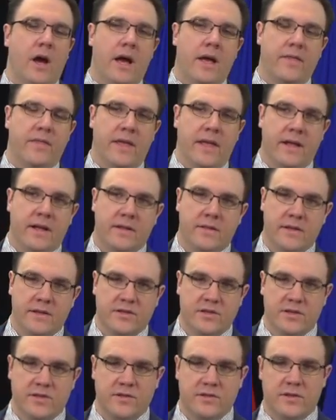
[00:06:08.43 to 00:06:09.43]
I think
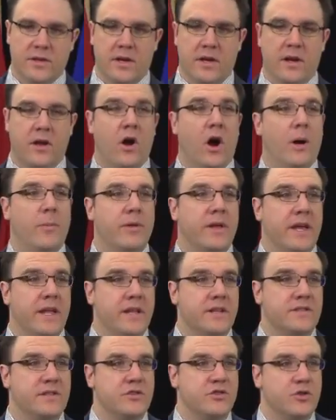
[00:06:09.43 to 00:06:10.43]
this is a
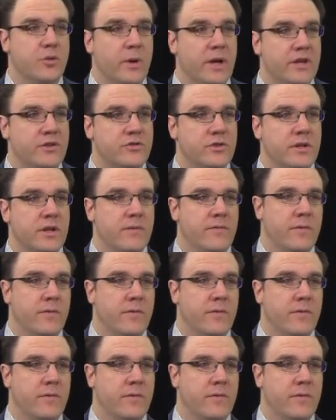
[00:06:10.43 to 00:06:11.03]
complicated situation,